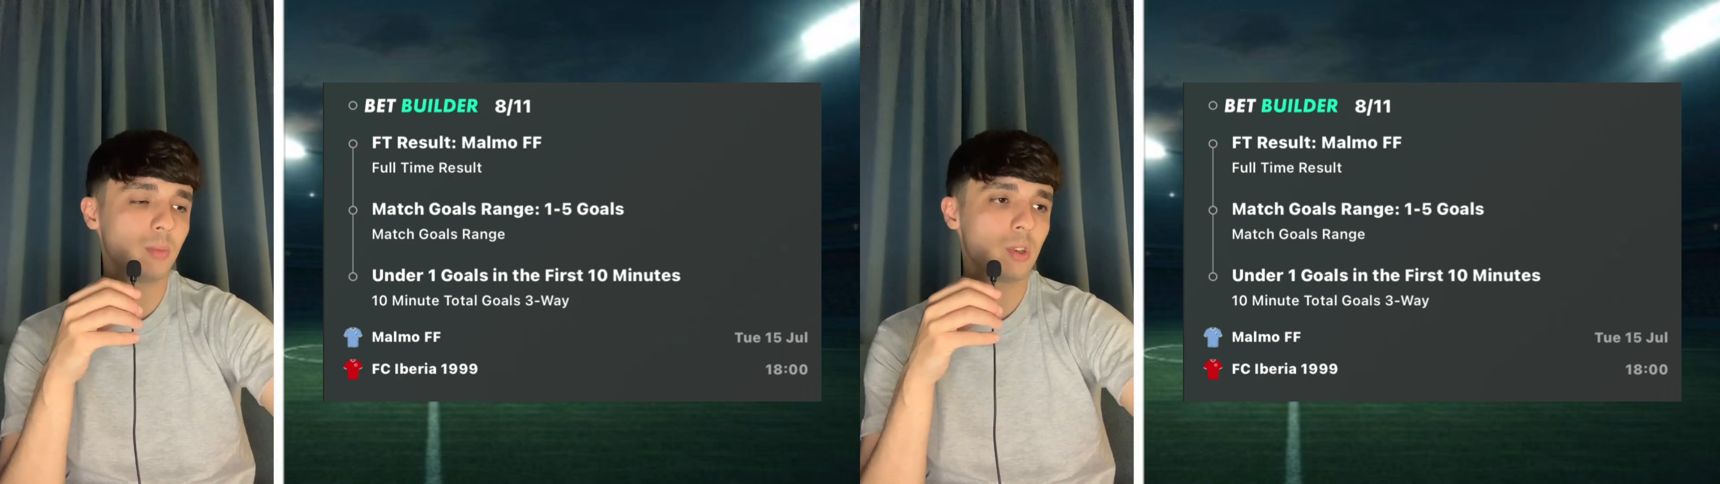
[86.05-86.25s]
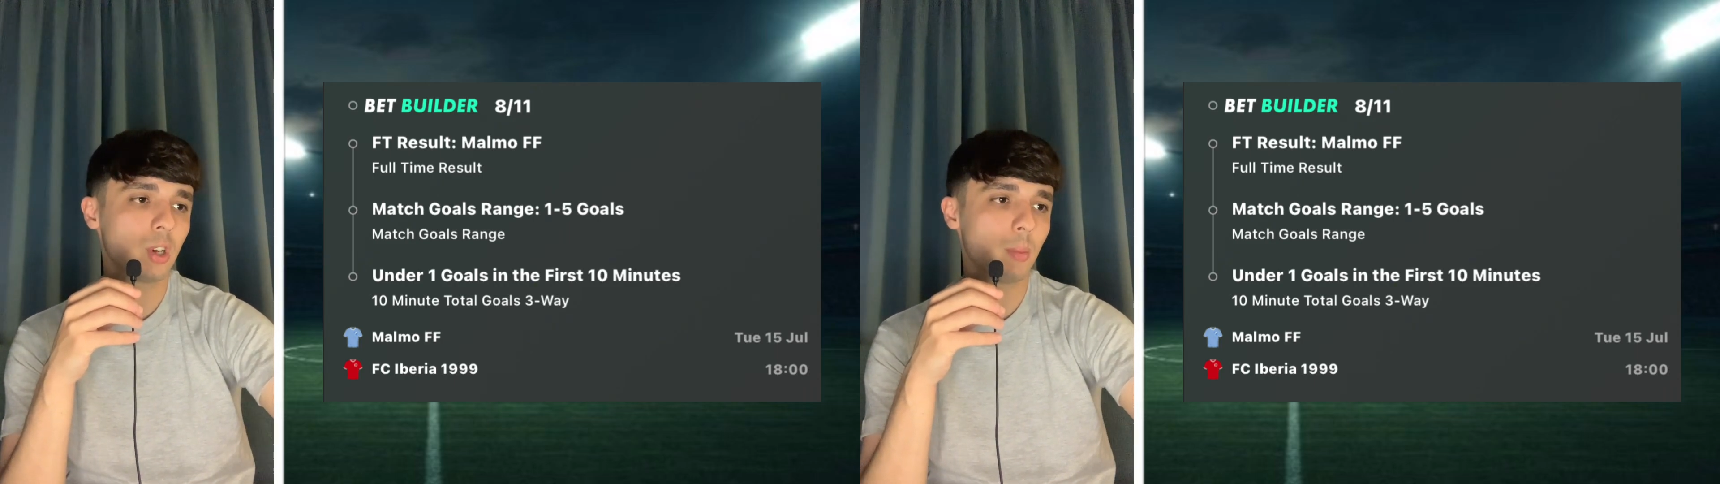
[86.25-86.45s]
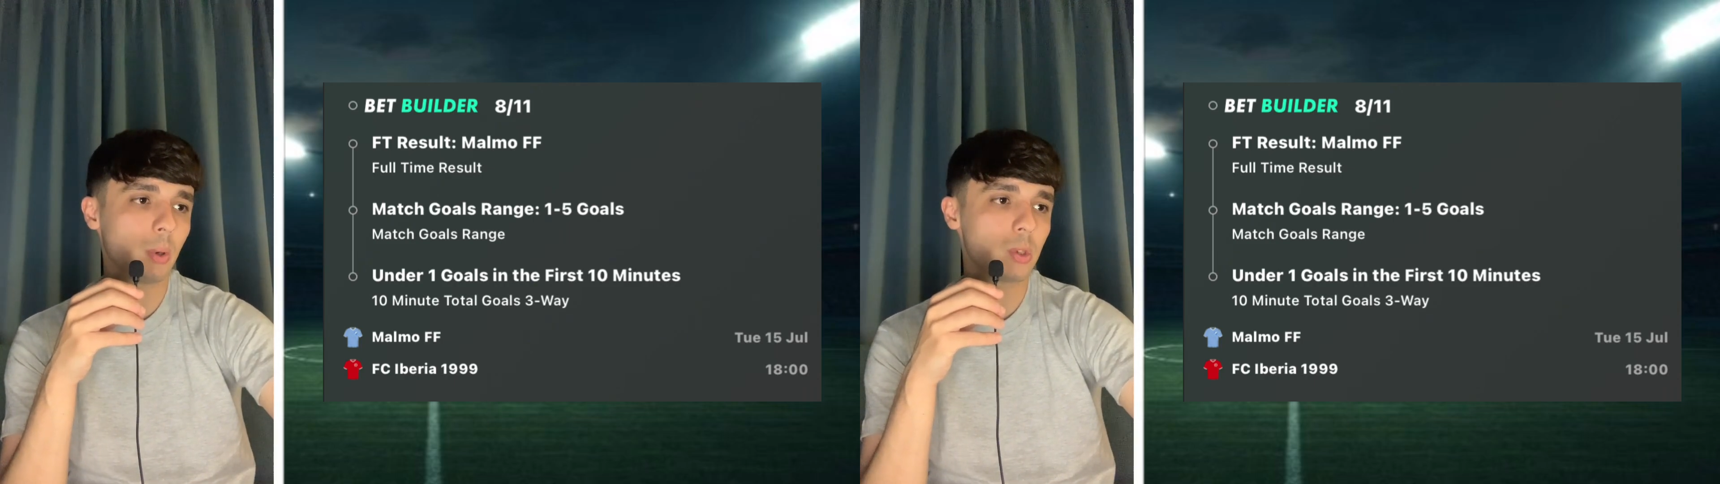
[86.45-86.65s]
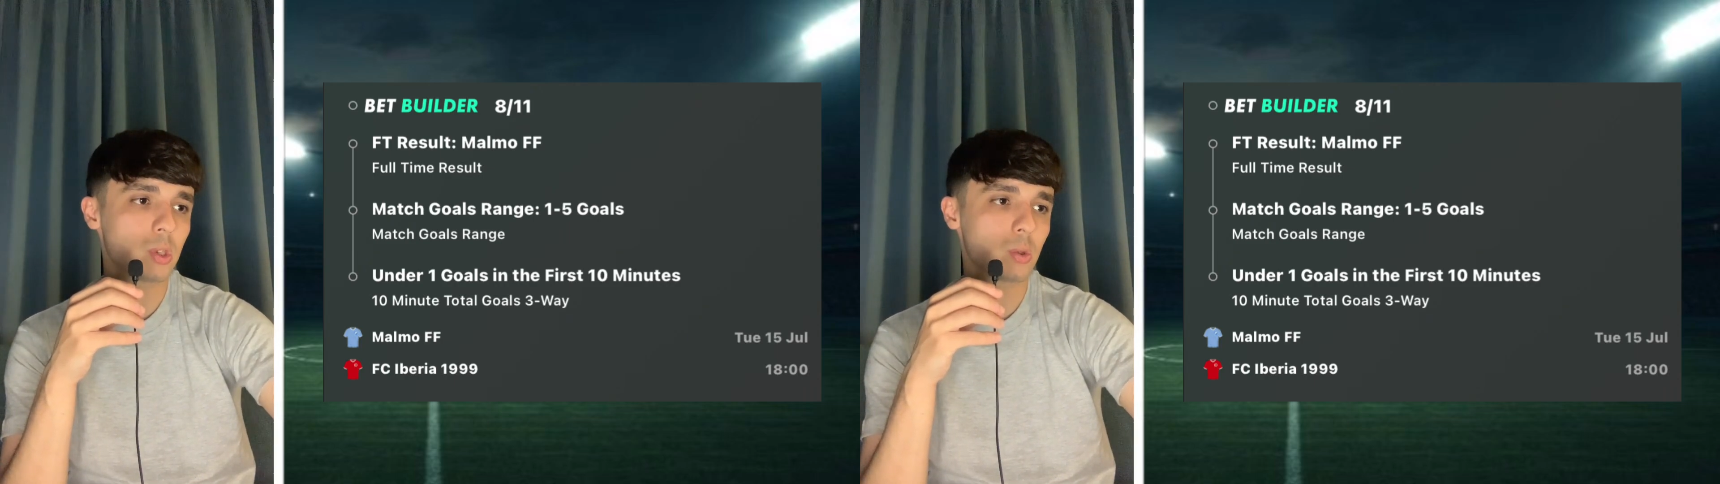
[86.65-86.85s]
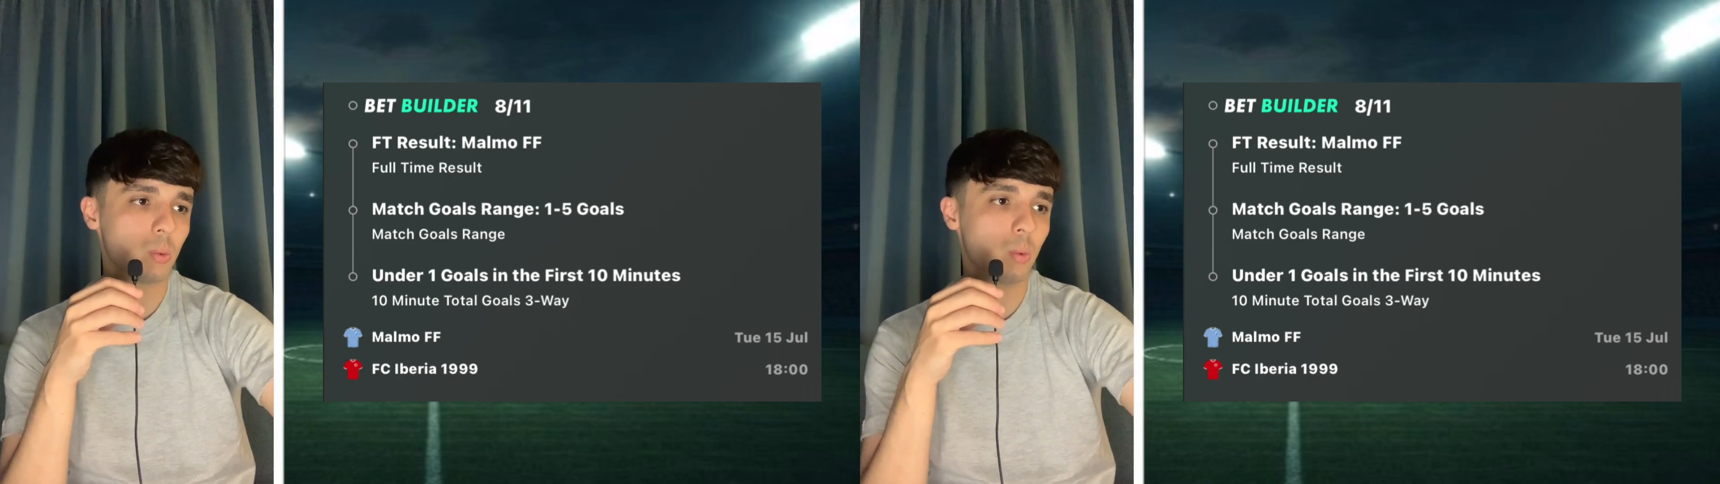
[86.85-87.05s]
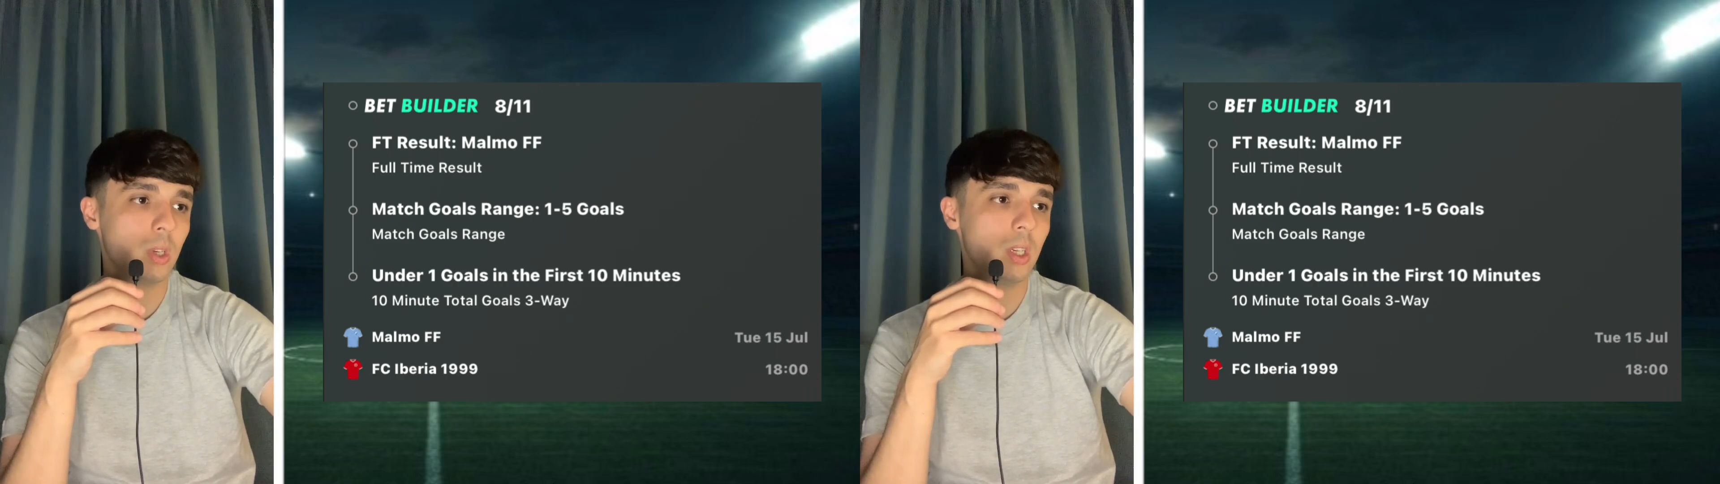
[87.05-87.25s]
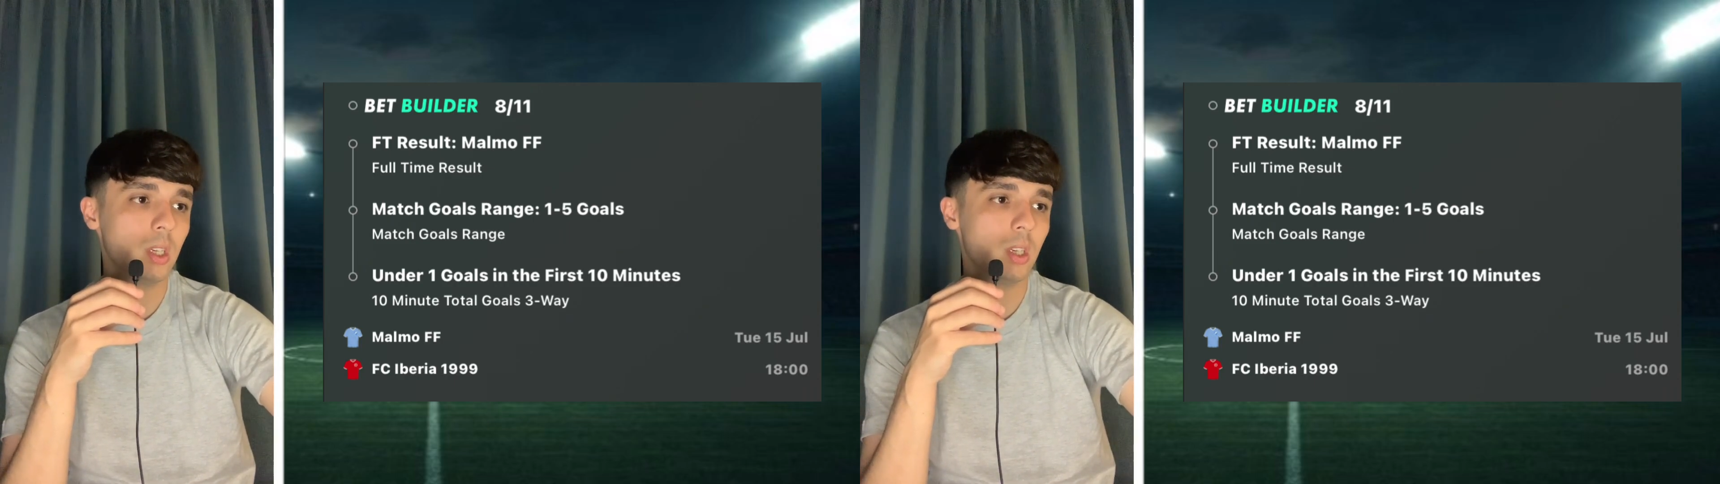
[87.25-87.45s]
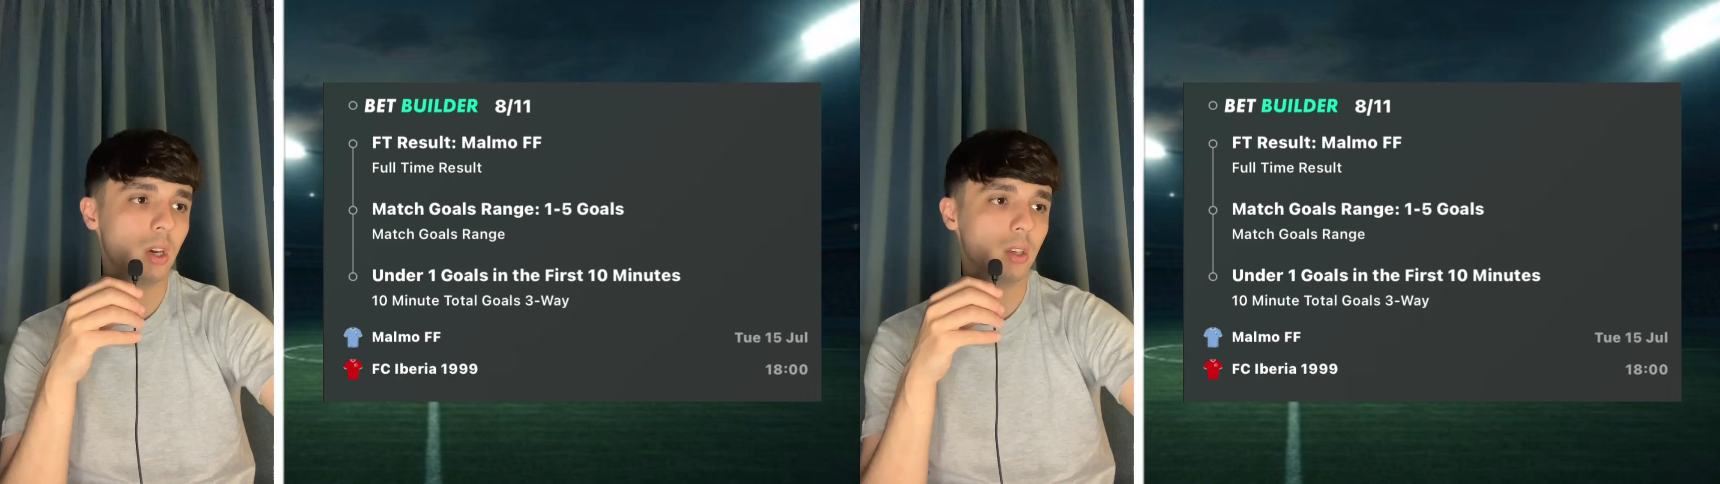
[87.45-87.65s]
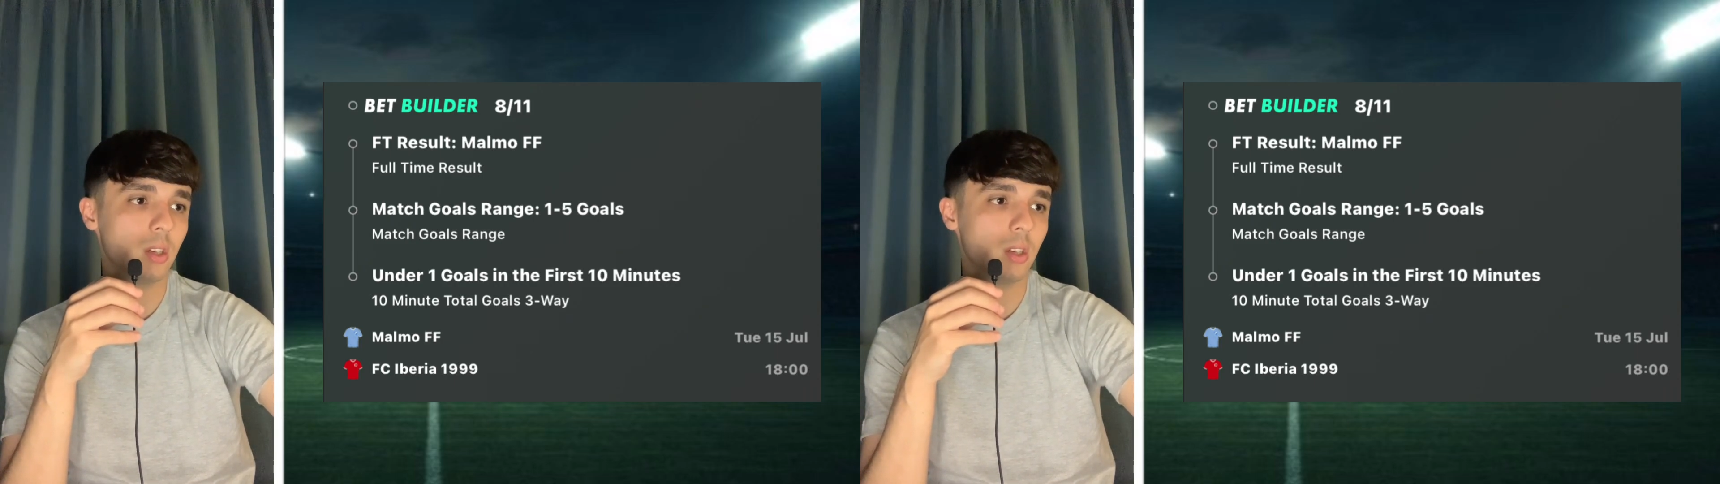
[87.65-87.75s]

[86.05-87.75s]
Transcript: talk about Sweden